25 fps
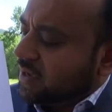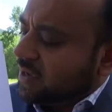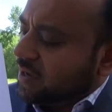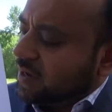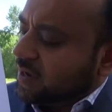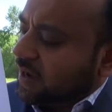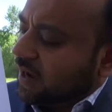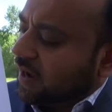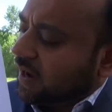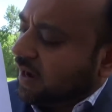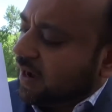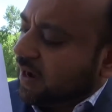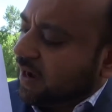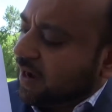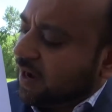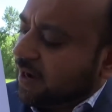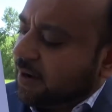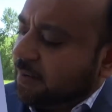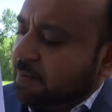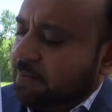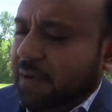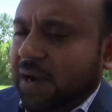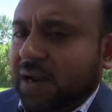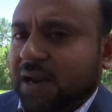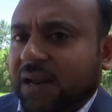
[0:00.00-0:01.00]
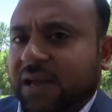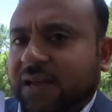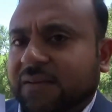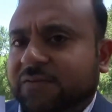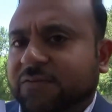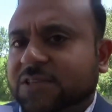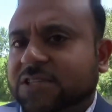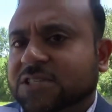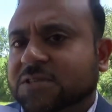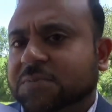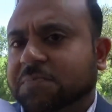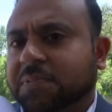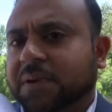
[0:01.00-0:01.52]
my life
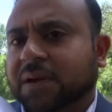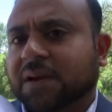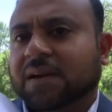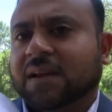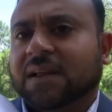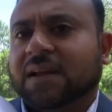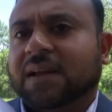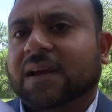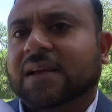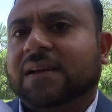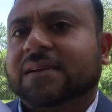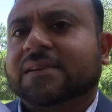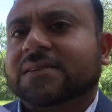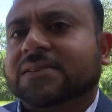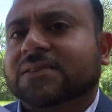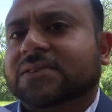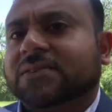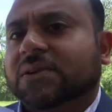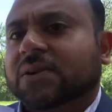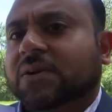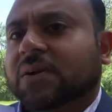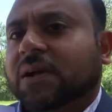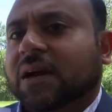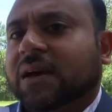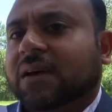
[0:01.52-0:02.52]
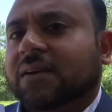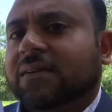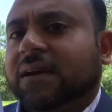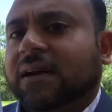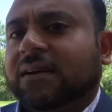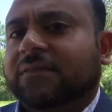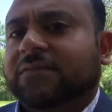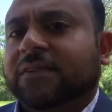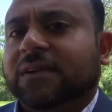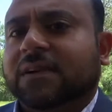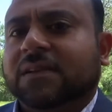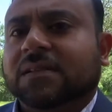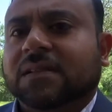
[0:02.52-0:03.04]
was spinning out of control. I
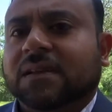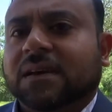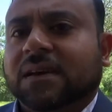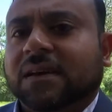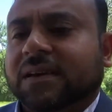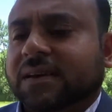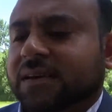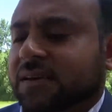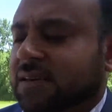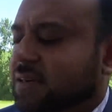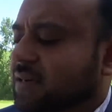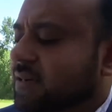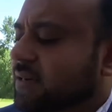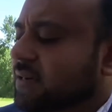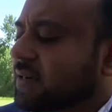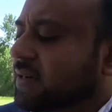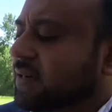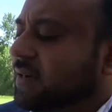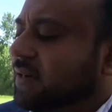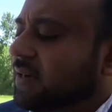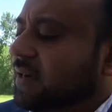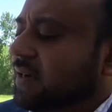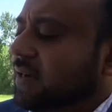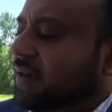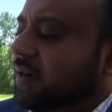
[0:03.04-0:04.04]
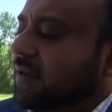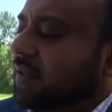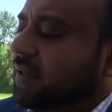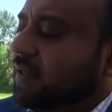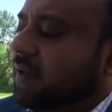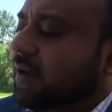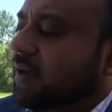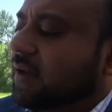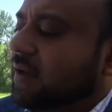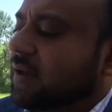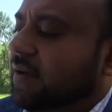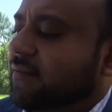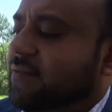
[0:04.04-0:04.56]
felt like
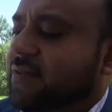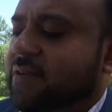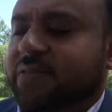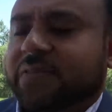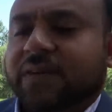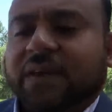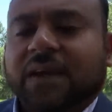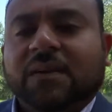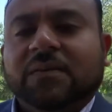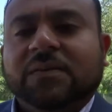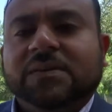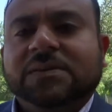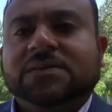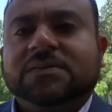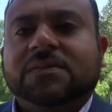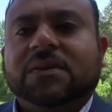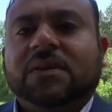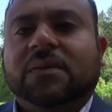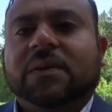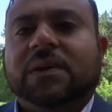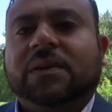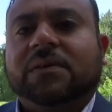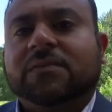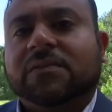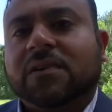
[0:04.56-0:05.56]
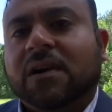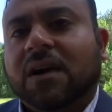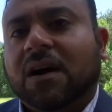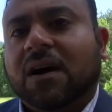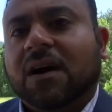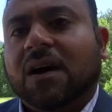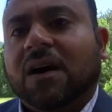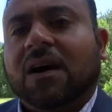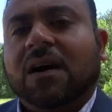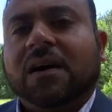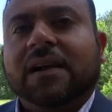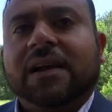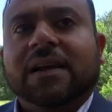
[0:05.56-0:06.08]
everything was going
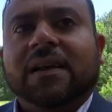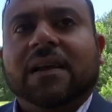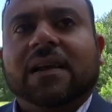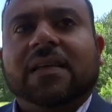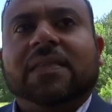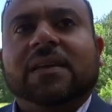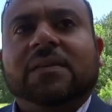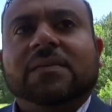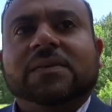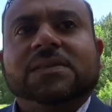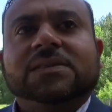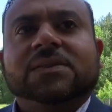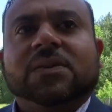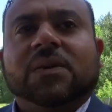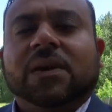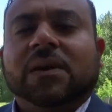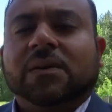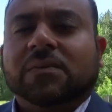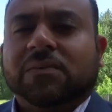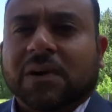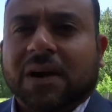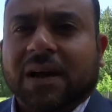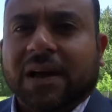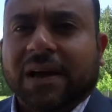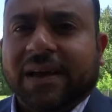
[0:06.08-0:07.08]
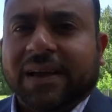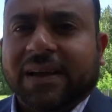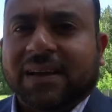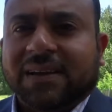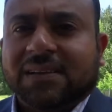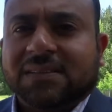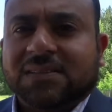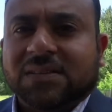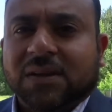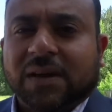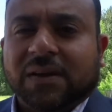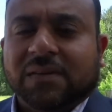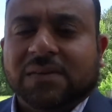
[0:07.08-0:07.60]
wrong and nothing was going right.
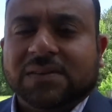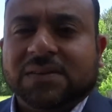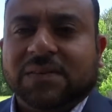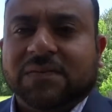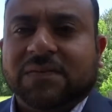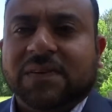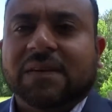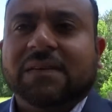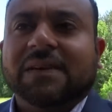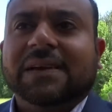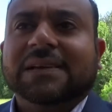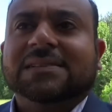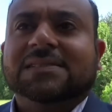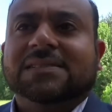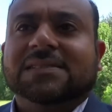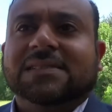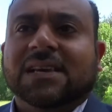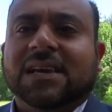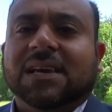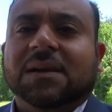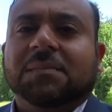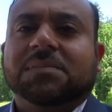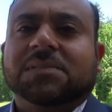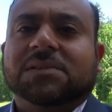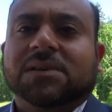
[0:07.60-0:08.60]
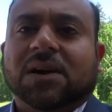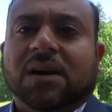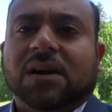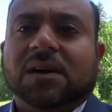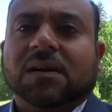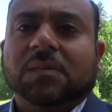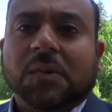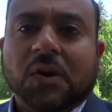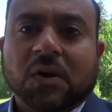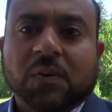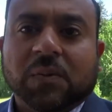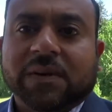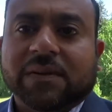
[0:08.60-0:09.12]
So it was a very deep, dark
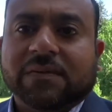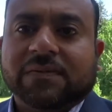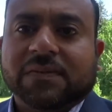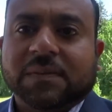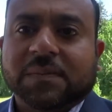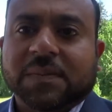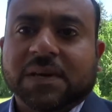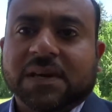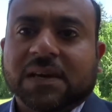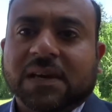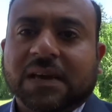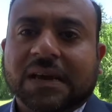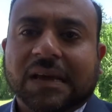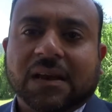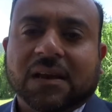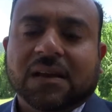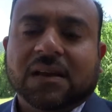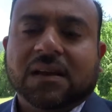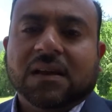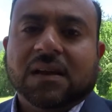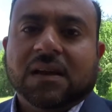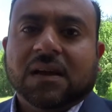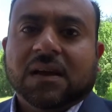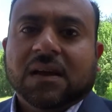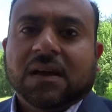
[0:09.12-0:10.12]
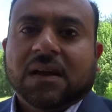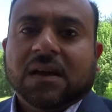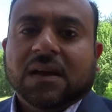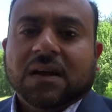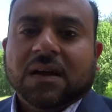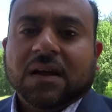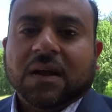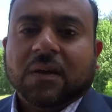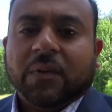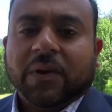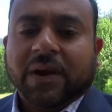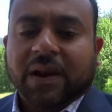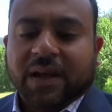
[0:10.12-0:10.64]
moment for me.
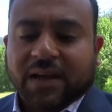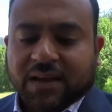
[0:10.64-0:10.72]
And when